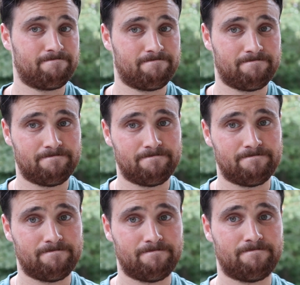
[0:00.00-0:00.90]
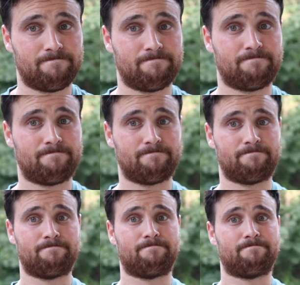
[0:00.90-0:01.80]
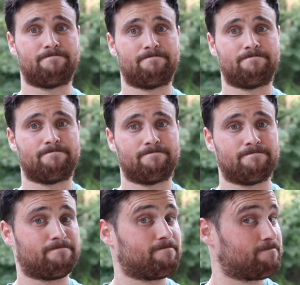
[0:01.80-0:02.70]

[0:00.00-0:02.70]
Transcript: (no one is talking)